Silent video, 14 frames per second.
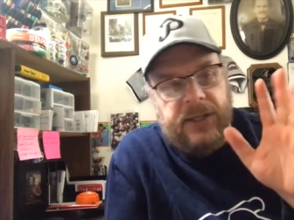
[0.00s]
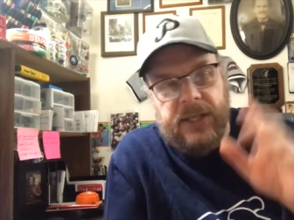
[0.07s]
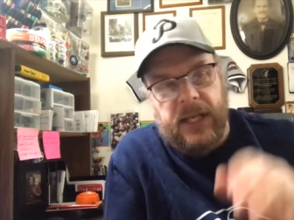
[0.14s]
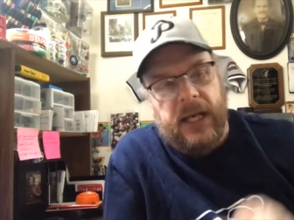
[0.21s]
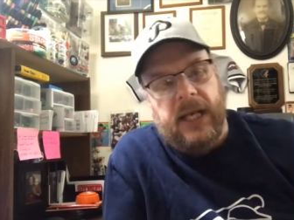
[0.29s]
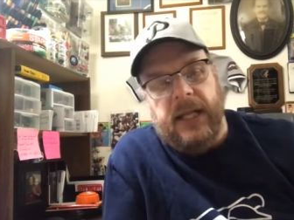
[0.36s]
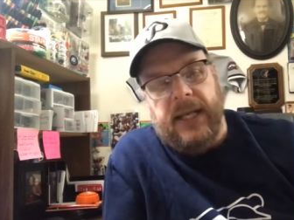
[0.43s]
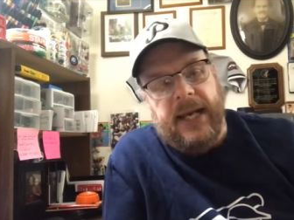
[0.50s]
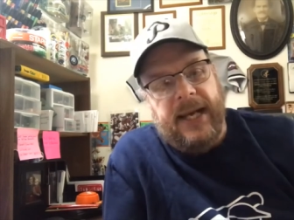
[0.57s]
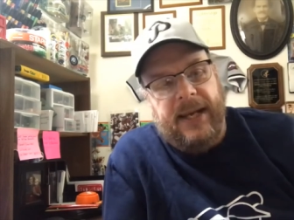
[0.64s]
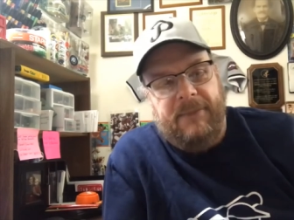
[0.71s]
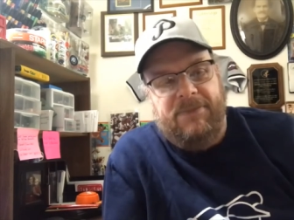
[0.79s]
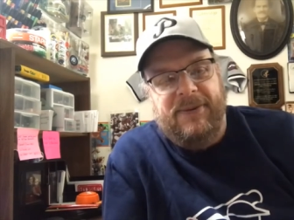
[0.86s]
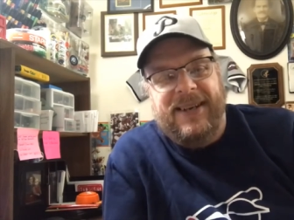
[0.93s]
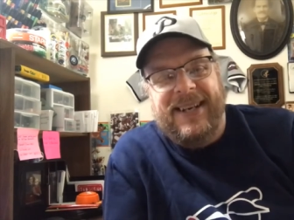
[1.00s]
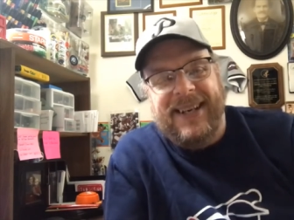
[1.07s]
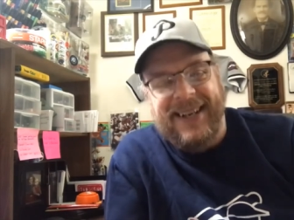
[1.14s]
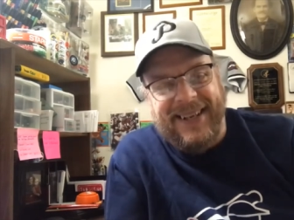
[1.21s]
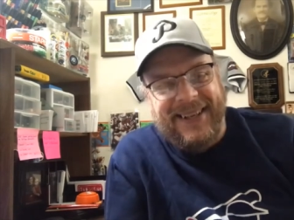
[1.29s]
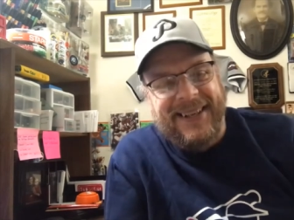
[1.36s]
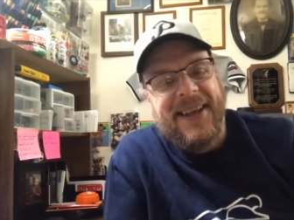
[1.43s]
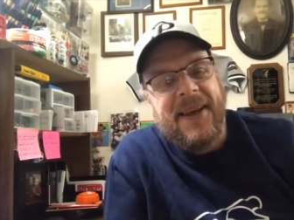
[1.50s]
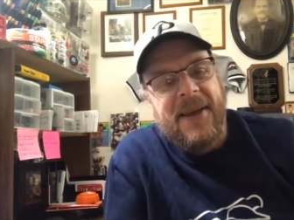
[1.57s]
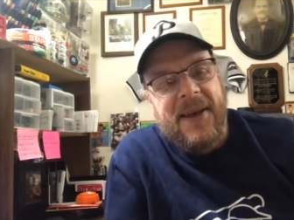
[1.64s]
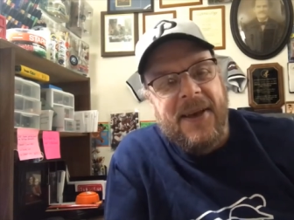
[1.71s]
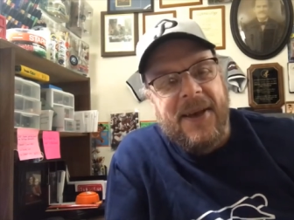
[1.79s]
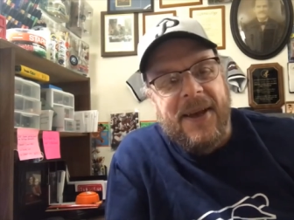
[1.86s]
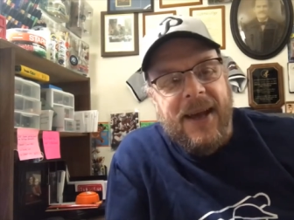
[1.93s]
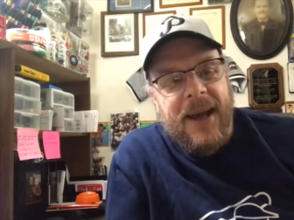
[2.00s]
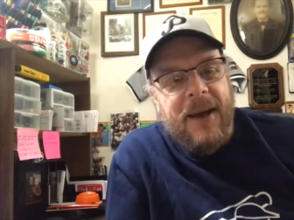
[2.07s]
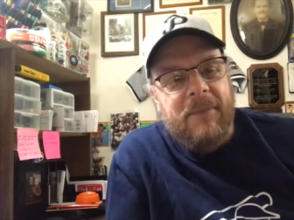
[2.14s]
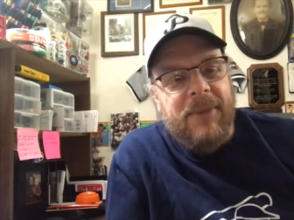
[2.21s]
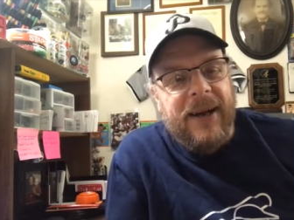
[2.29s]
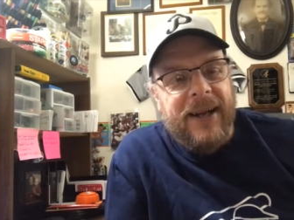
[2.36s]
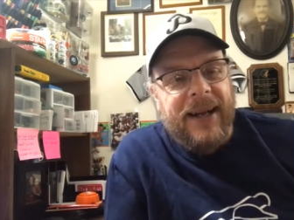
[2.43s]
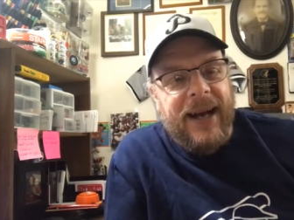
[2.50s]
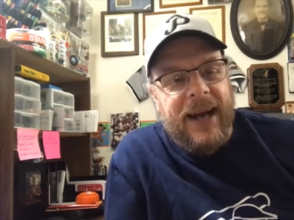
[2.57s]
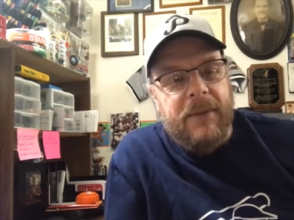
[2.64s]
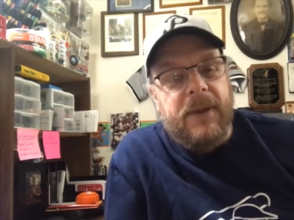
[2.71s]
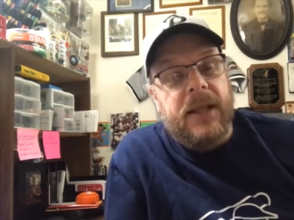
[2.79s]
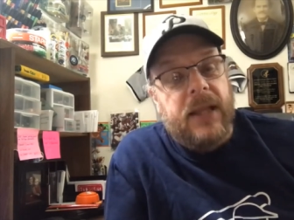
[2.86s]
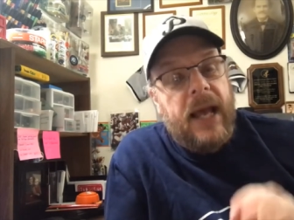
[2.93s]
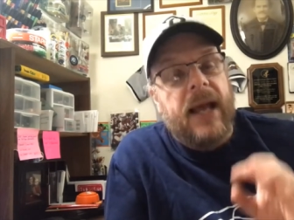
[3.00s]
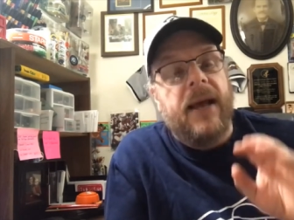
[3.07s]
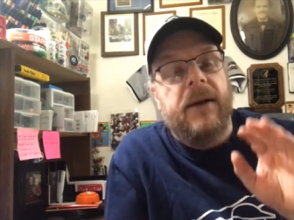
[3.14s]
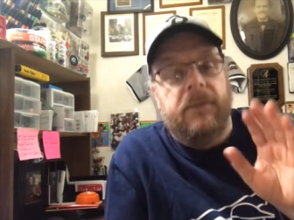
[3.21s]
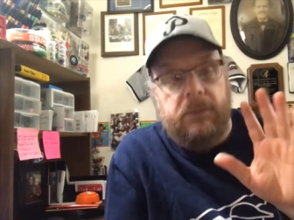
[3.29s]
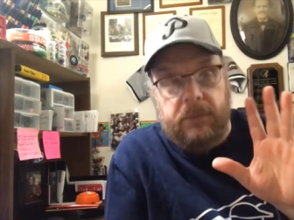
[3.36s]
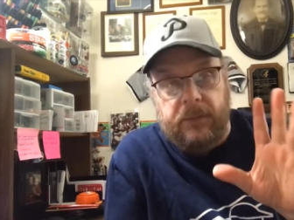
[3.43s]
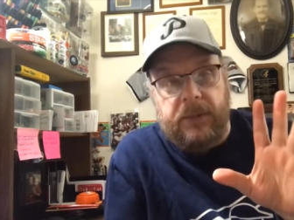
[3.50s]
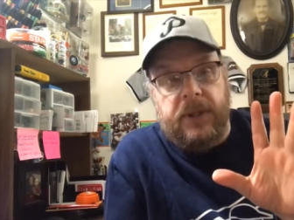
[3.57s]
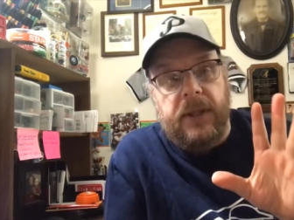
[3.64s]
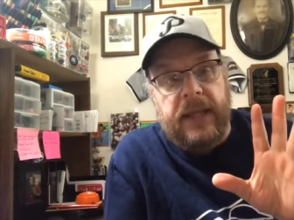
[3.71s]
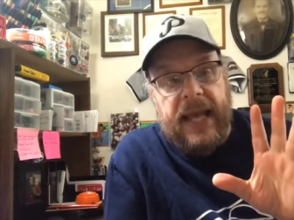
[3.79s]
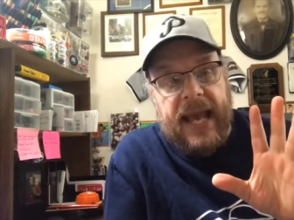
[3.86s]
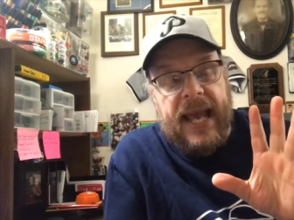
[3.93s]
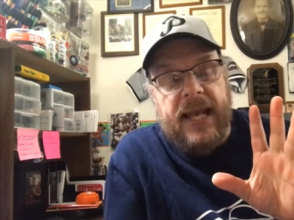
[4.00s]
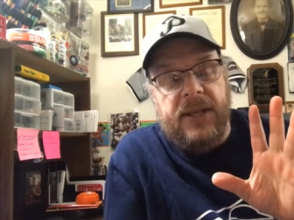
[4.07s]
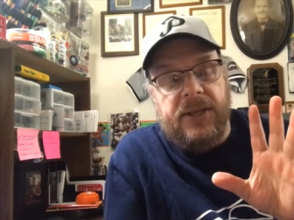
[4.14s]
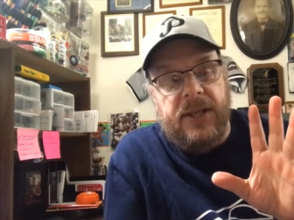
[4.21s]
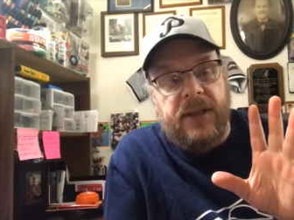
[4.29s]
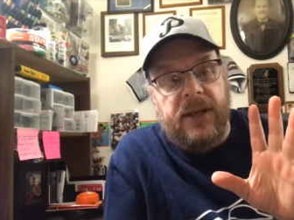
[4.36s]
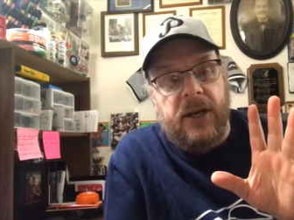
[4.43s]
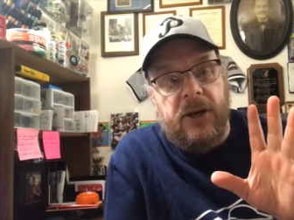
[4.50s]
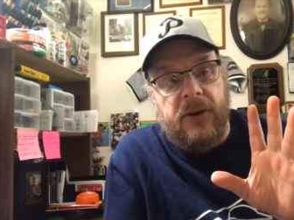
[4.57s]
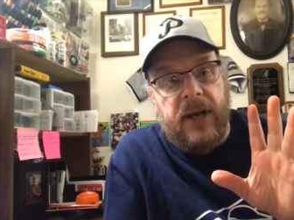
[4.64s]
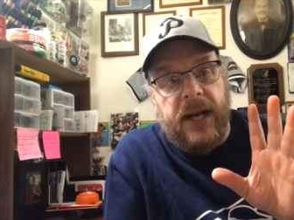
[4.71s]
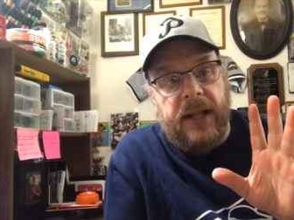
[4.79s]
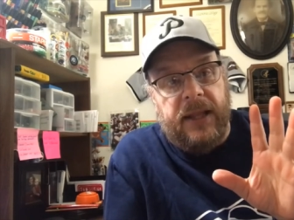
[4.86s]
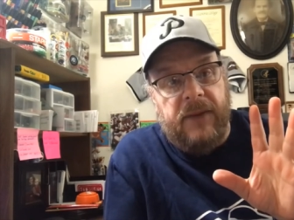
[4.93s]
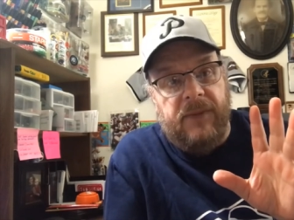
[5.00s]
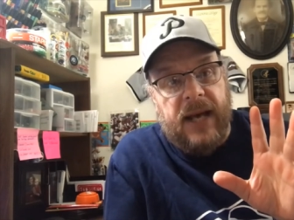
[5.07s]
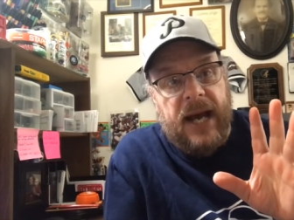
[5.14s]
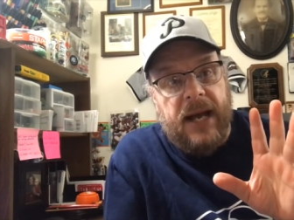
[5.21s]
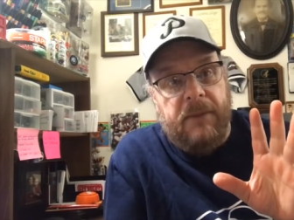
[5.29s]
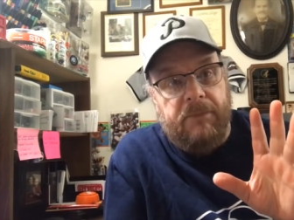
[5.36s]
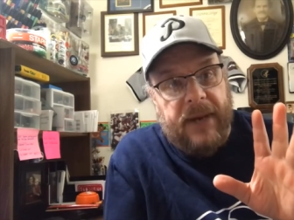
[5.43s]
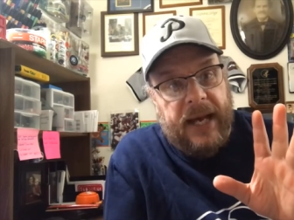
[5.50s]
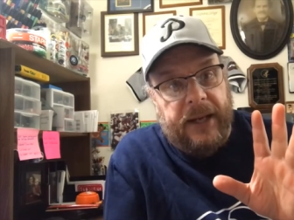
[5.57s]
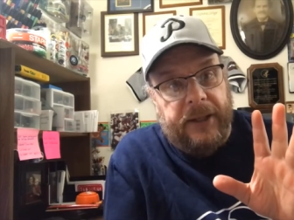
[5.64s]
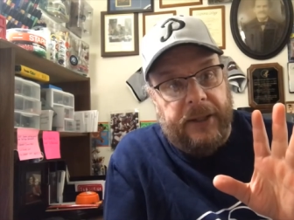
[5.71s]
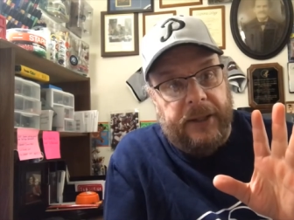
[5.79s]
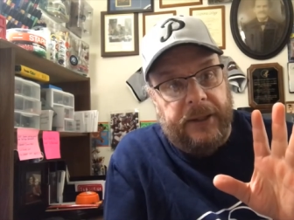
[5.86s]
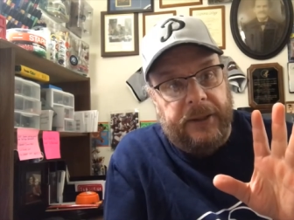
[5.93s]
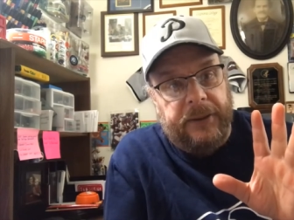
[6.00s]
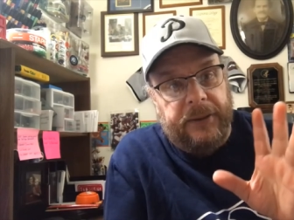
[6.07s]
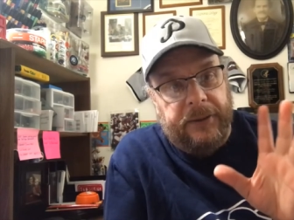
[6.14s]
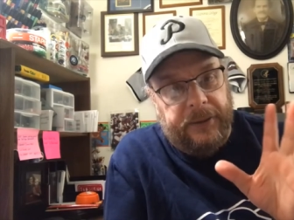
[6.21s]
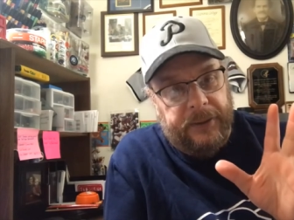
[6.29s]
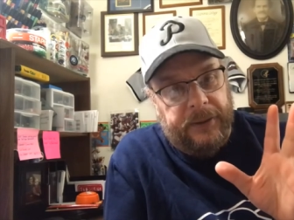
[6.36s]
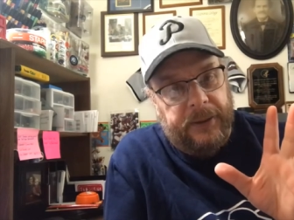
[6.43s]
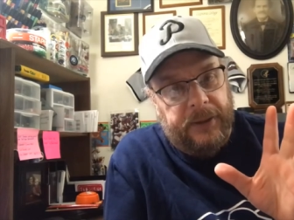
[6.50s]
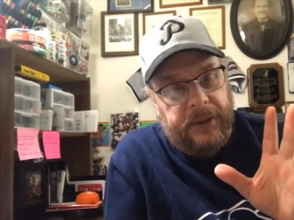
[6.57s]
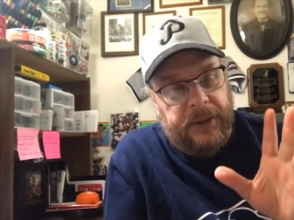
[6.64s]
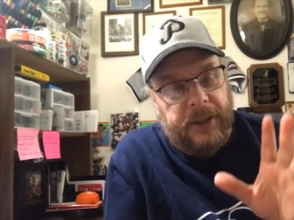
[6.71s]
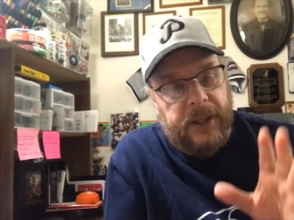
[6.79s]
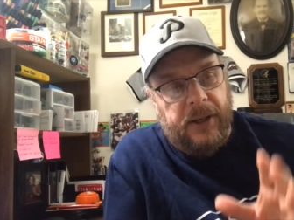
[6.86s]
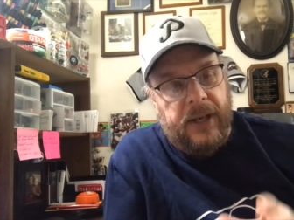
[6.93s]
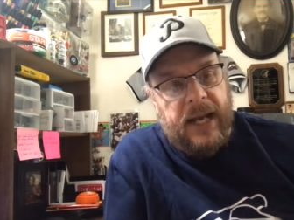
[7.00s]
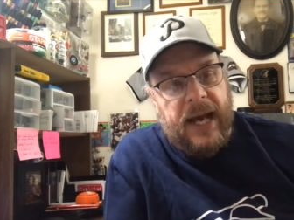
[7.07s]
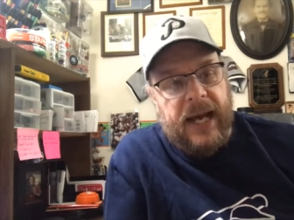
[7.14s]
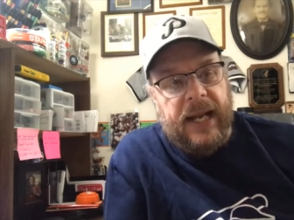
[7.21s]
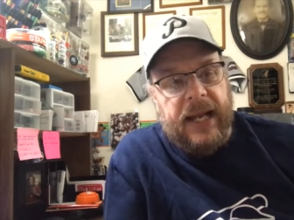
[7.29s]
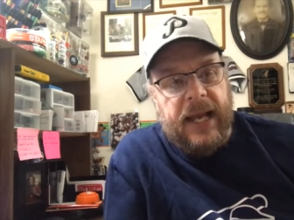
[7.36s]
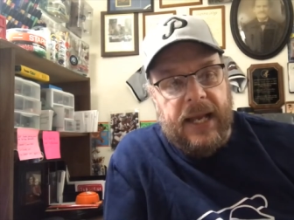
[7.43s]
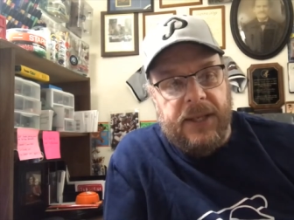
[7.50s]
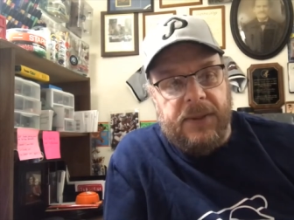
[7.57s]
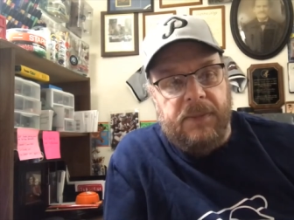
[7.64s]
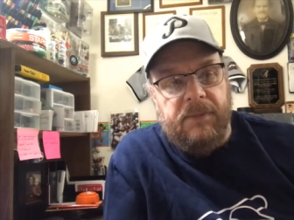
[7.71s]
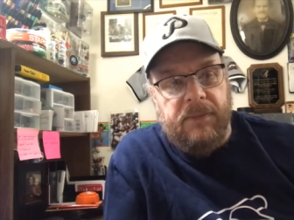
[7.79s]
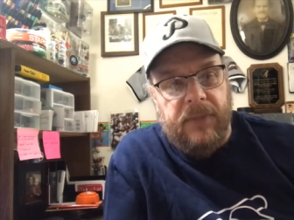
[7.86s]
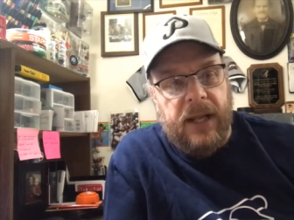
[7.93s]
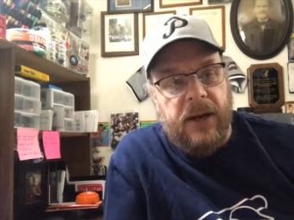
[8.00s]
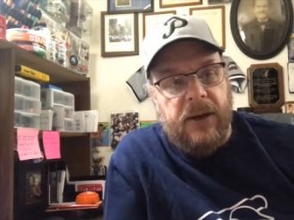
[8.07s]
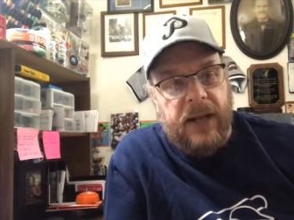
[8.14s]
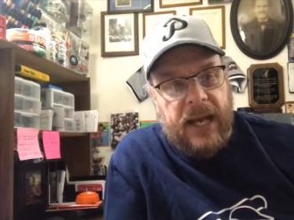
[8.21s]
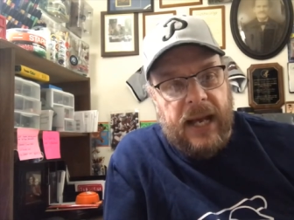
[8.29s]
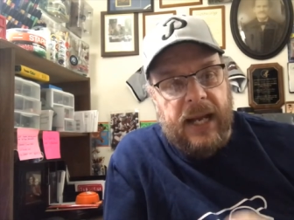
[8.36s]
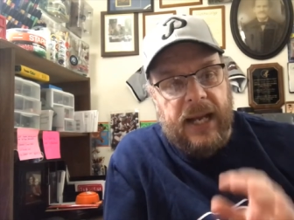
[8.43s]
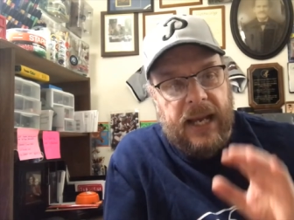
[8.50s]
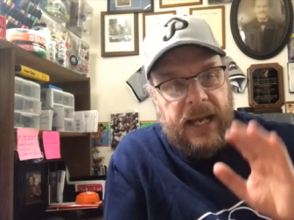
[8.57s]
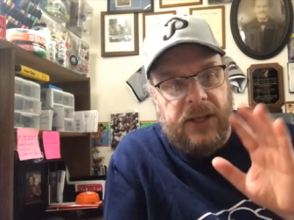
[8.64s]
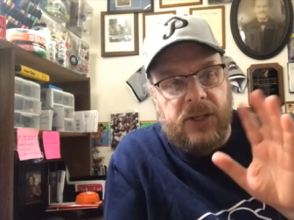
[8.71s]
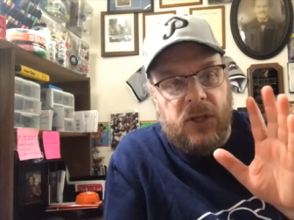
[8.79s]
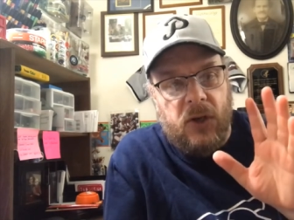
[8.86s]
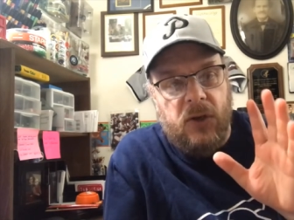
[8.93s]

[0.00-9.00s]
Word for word: saying that. but uh, the, the A's, to their credit, they've gotten better. They're not as they're not as